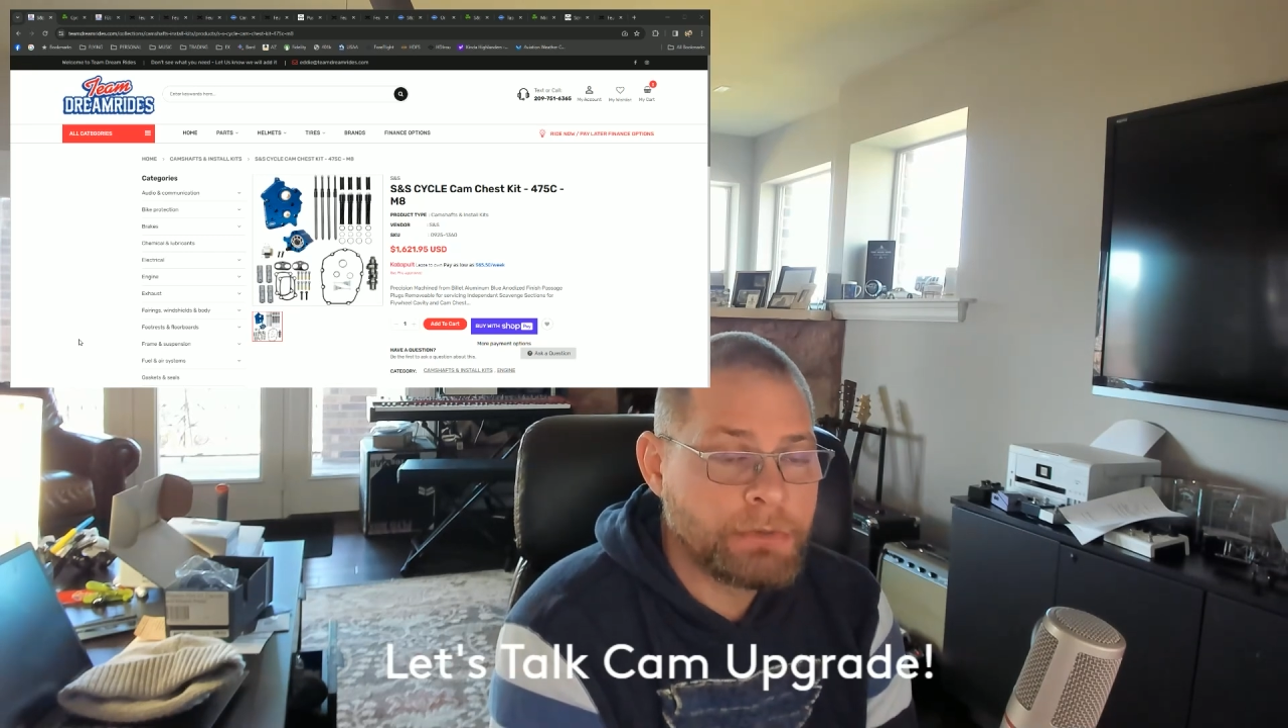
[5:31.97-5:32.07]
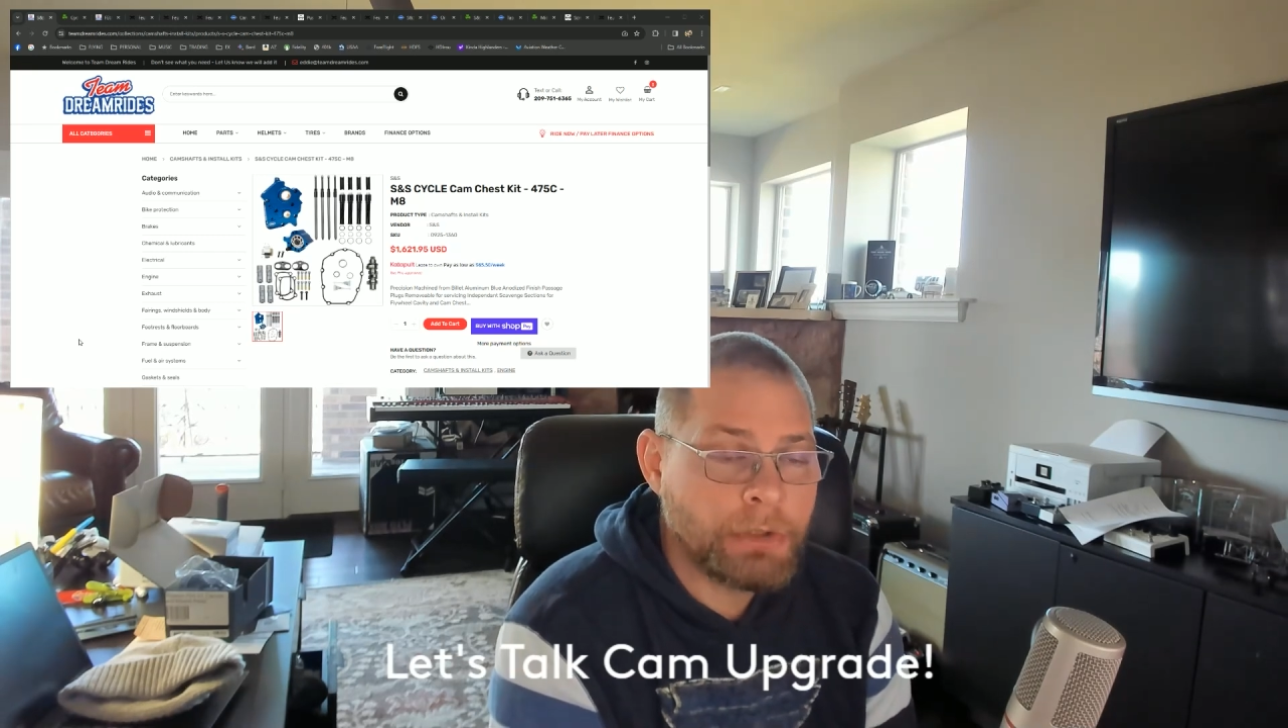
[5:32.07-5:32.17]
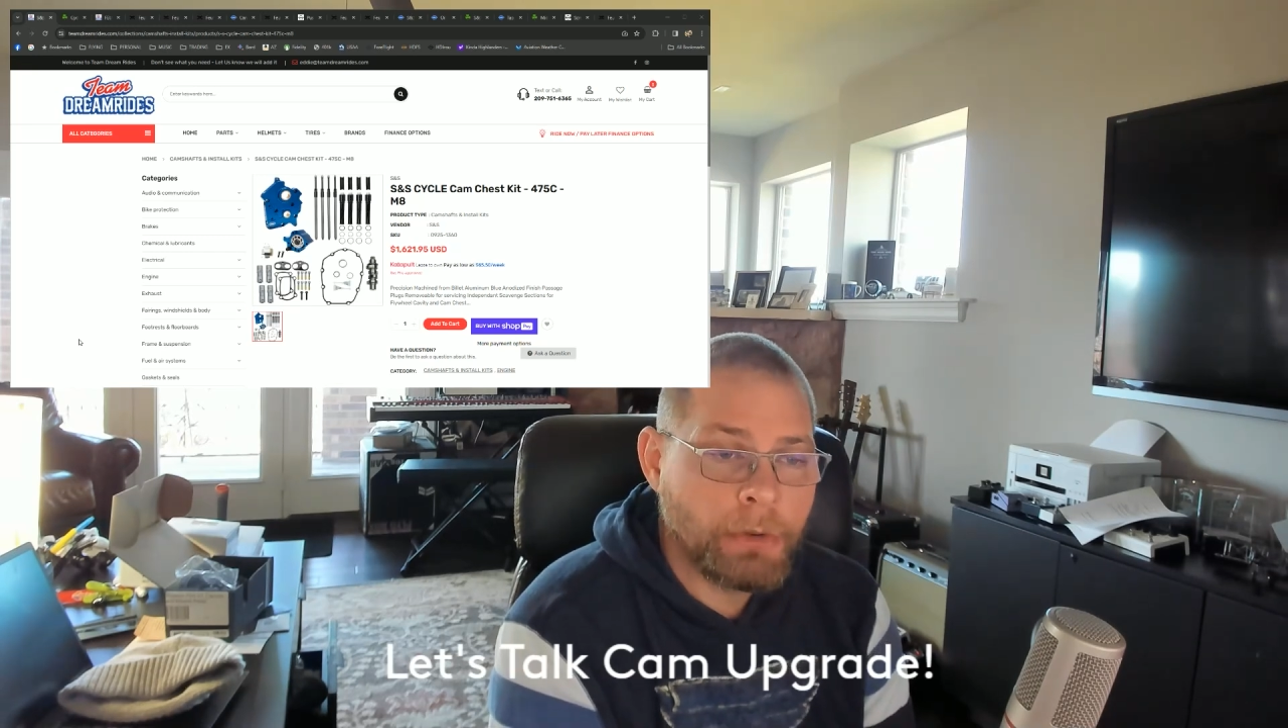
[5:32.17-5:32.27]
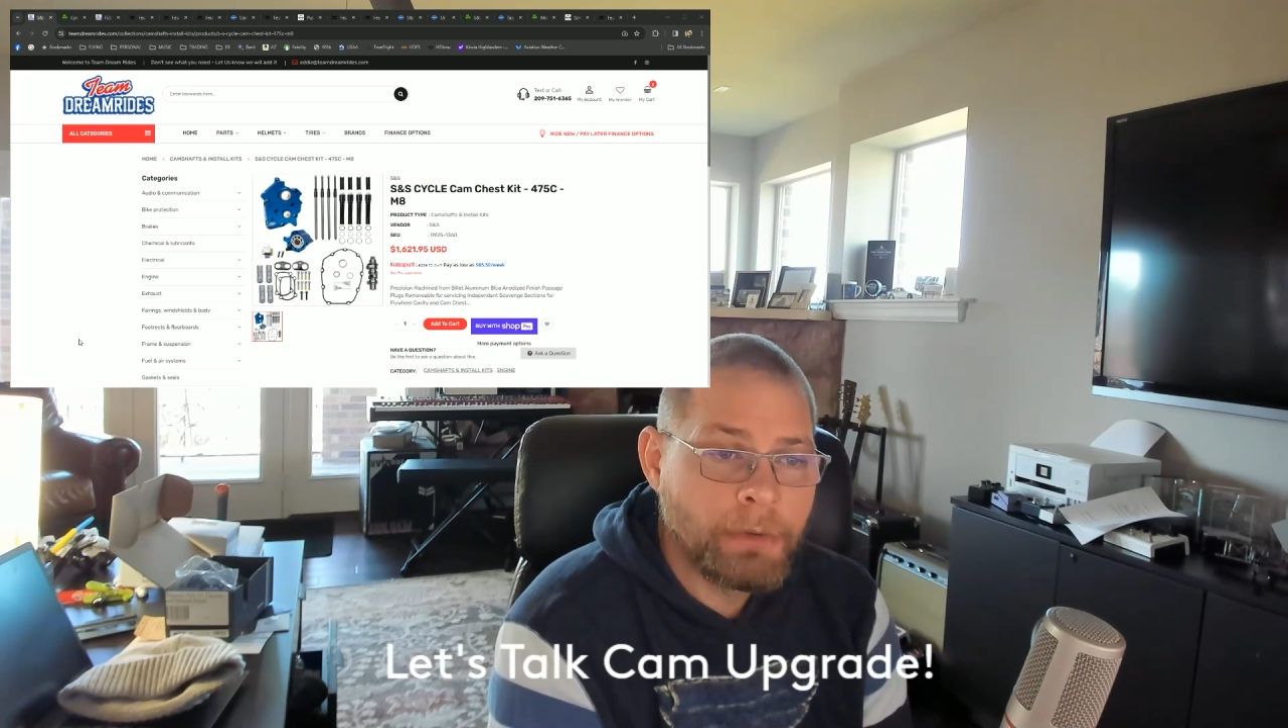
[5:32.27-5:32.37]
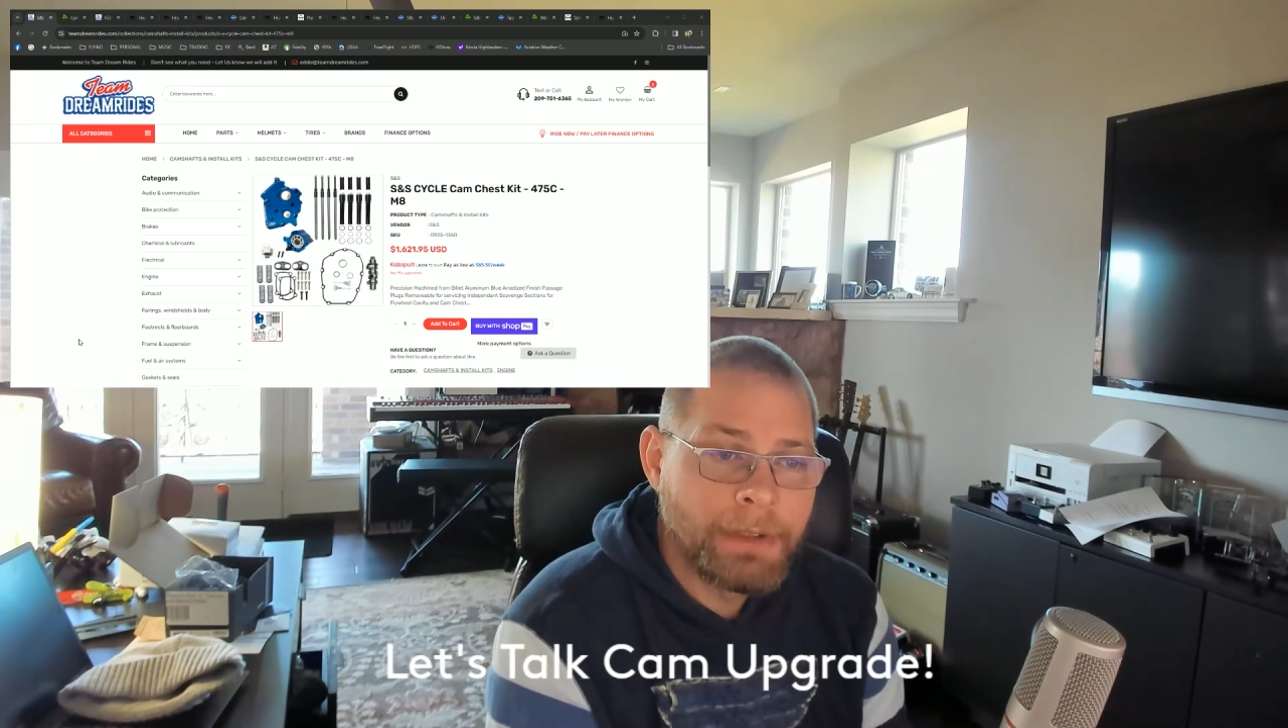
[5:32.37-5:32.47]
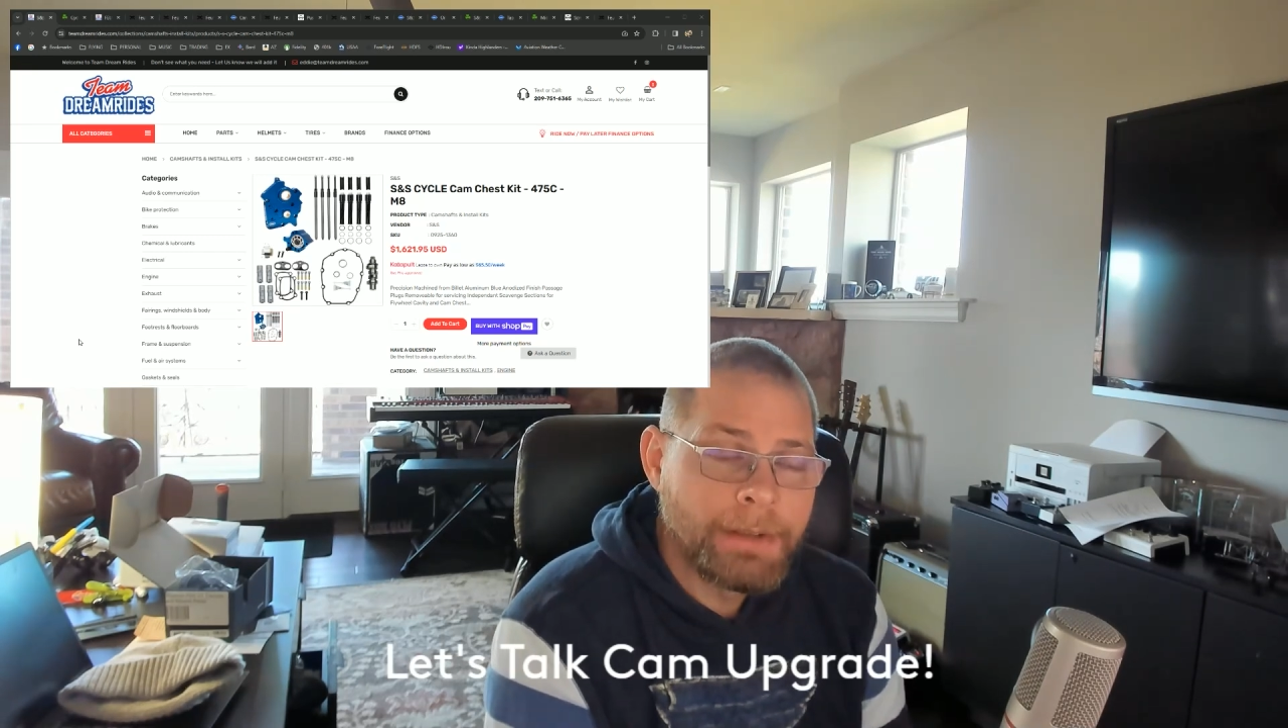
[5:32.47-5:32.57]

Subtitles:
So